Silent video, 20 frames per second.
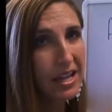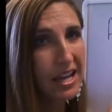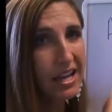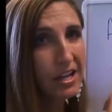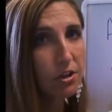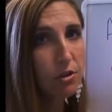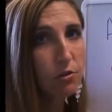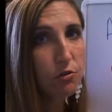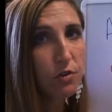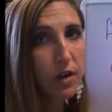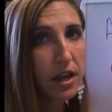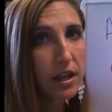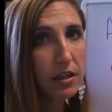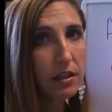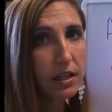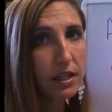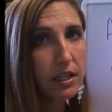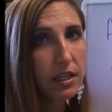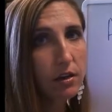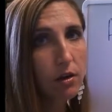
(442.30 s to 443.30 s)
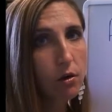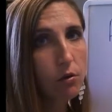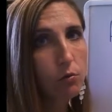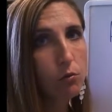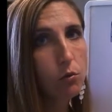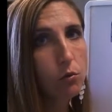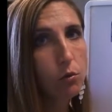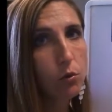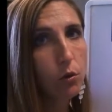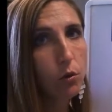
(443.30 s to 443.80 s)
and you're violating our
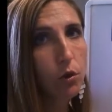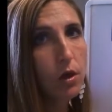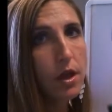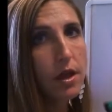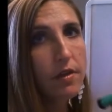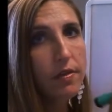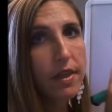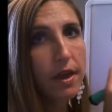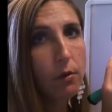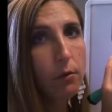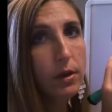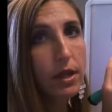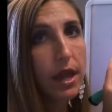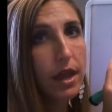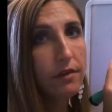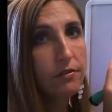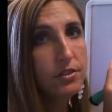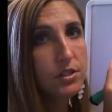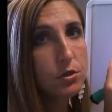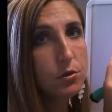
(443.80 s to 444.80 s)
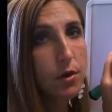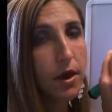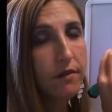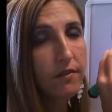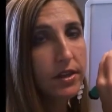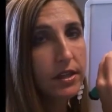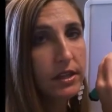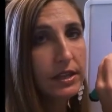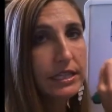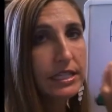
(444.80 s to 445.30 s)
rule that we have to have
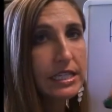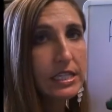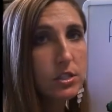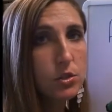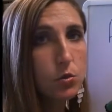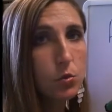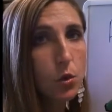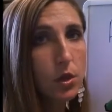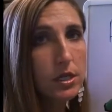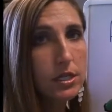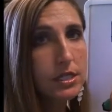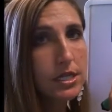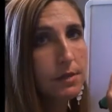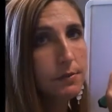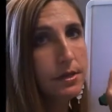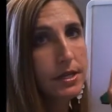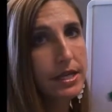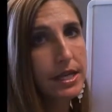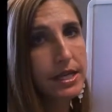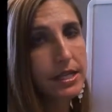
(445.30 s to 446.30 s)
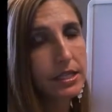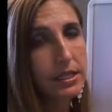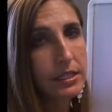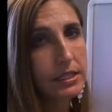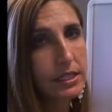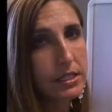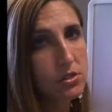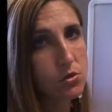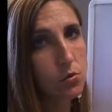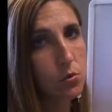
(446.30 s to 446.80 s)
at least one debit and at
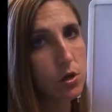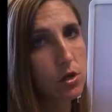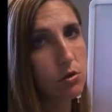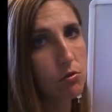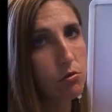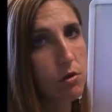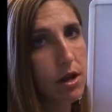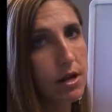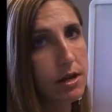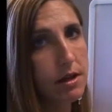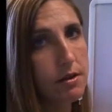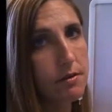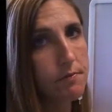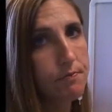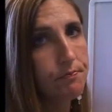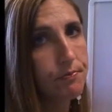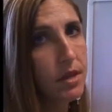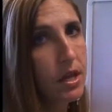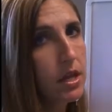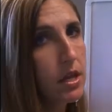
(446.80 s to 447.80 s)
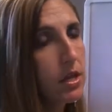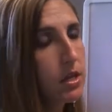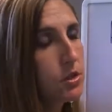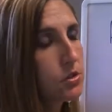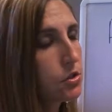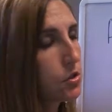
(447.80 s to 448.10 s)
least one credit. So